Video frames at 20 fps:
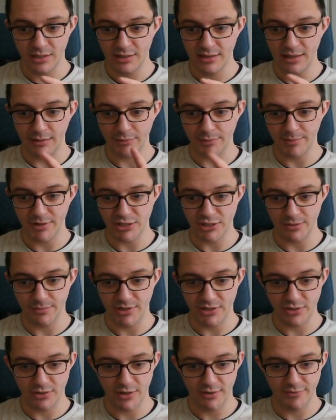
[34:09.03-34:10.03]
That would match up
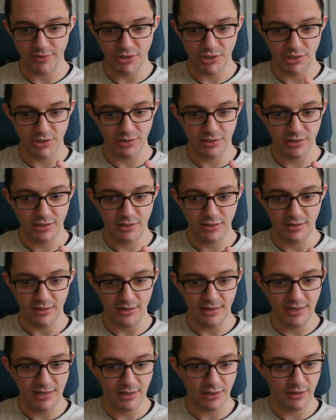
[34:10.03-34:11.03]
this coefficient. The
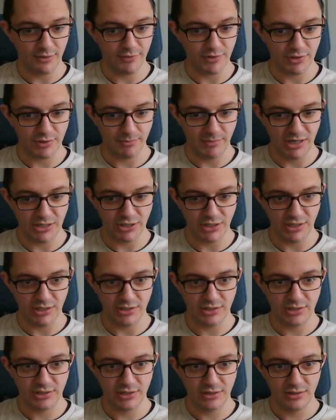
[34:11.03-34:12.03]
leading coefficient
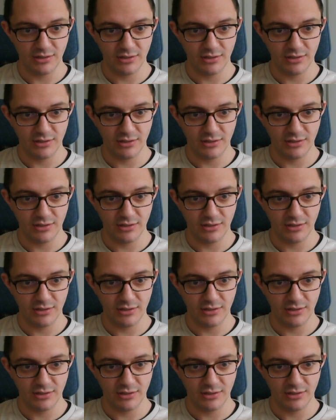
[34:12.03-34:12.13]
matches.